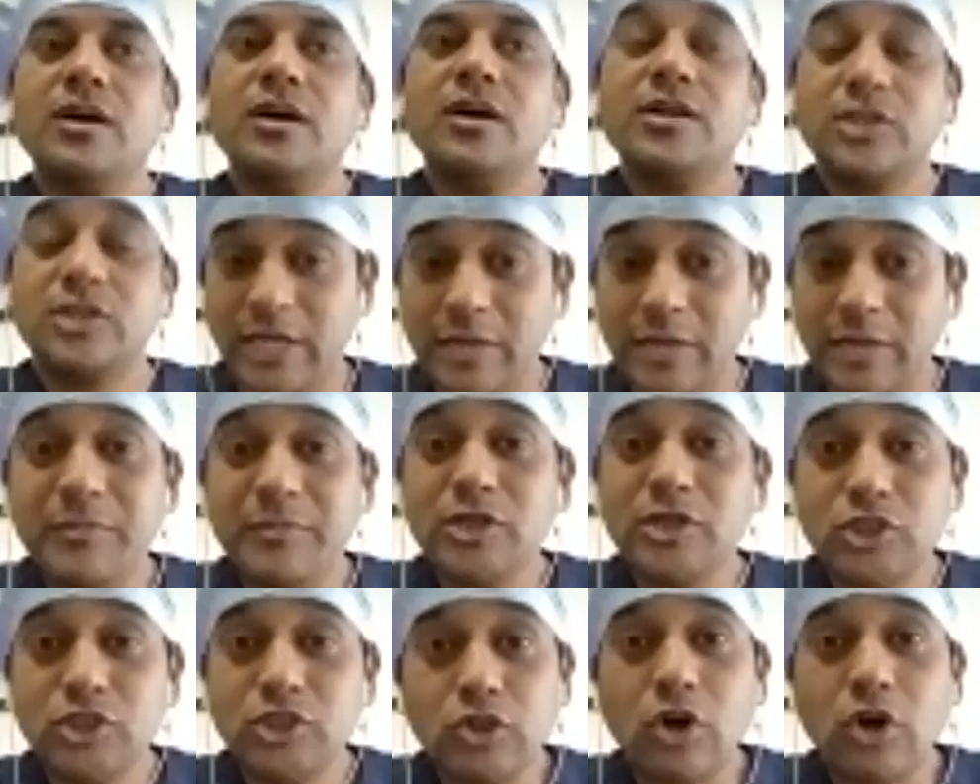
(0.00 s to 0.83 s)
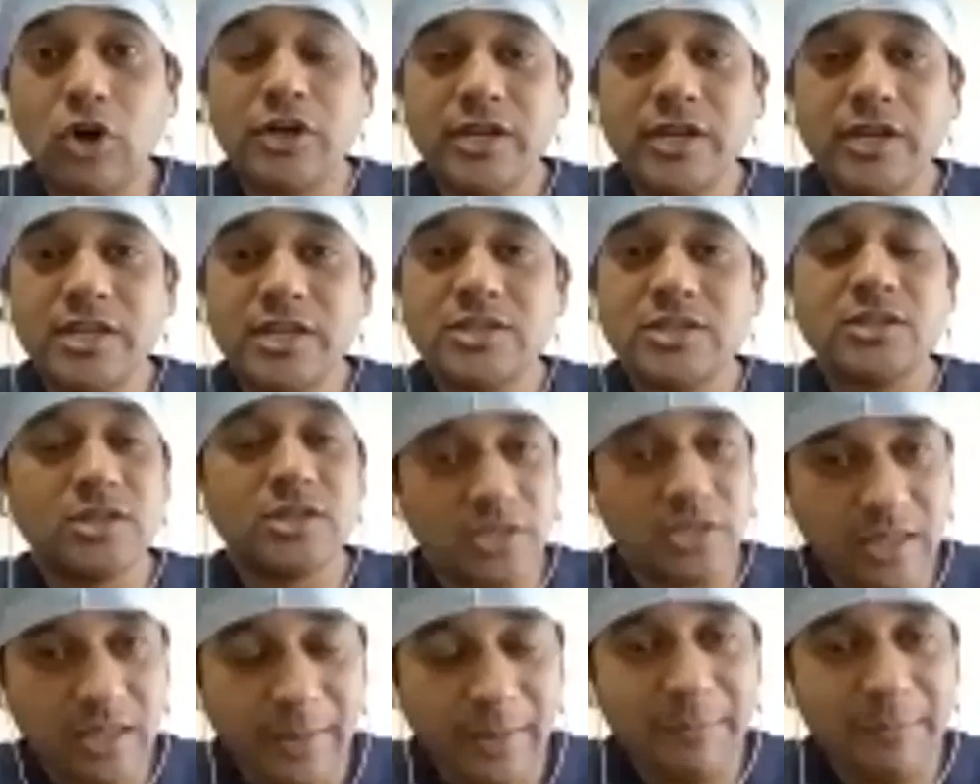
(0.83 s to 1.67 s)
can be a jaundice,
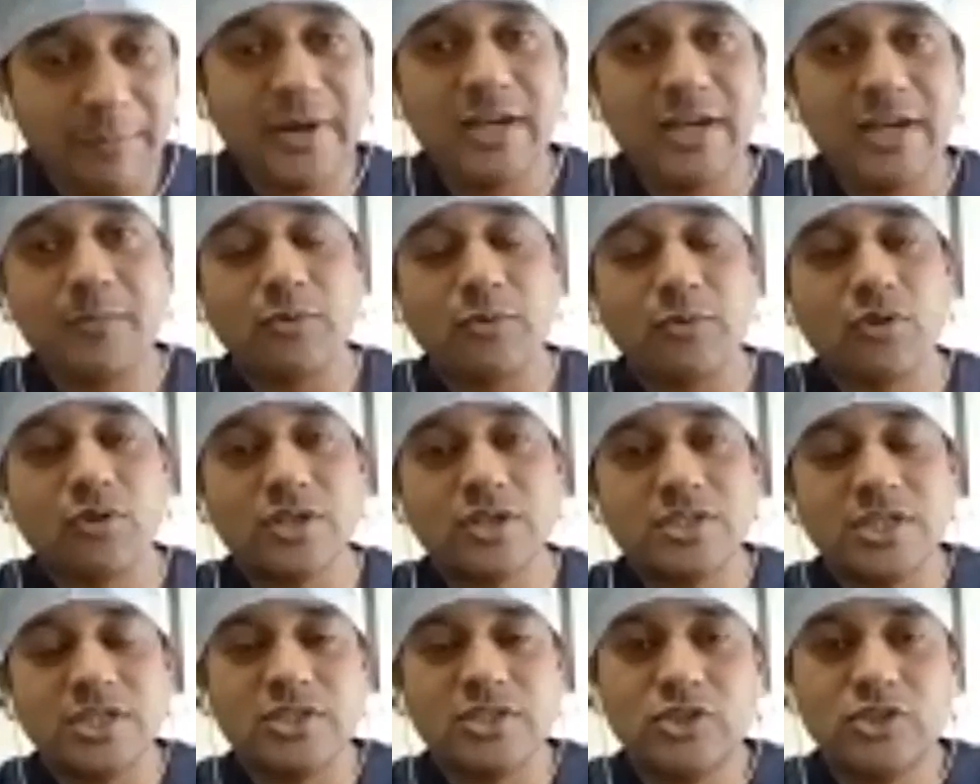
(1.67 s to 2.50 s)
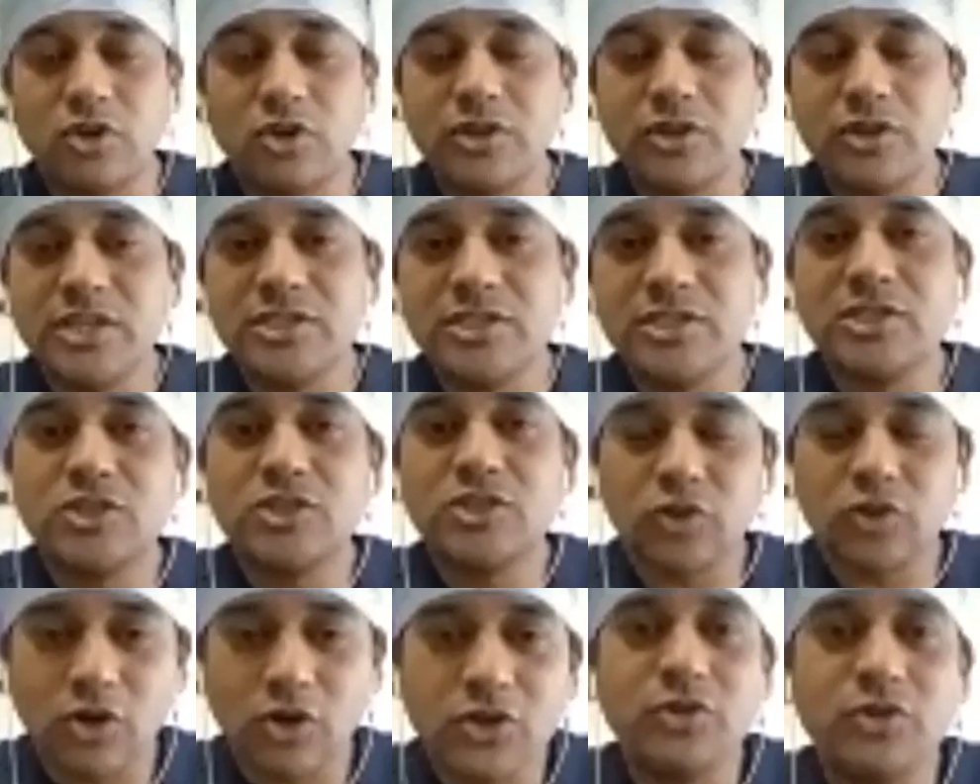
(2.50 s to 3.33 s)
a rapidly progressing jaundice in a
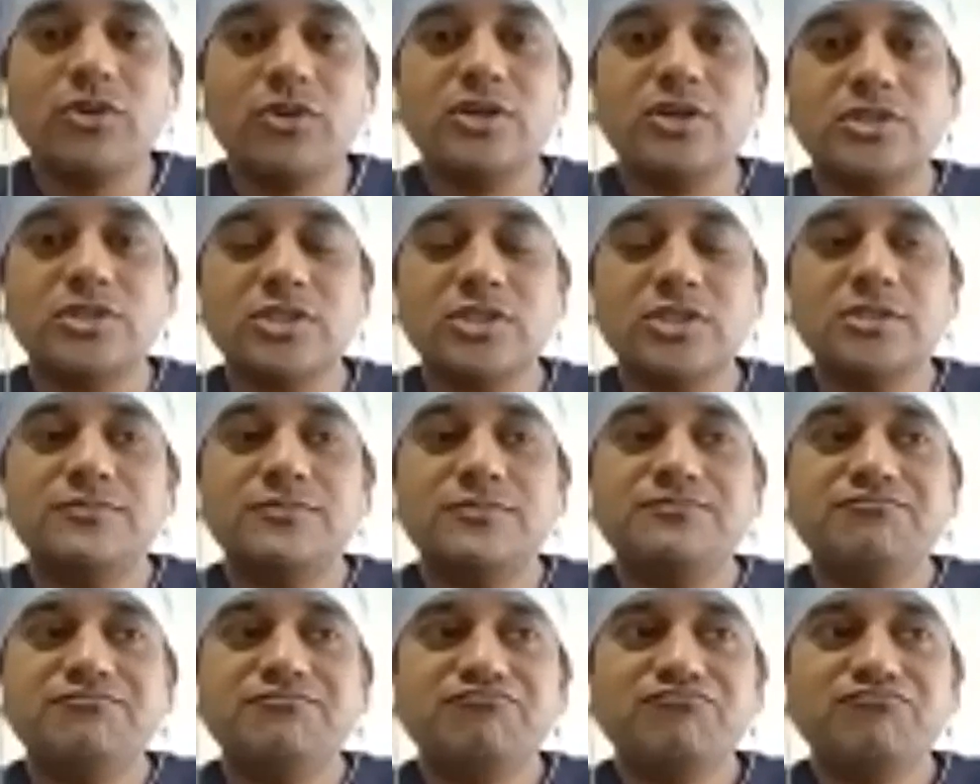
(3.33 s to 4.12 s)
short duration,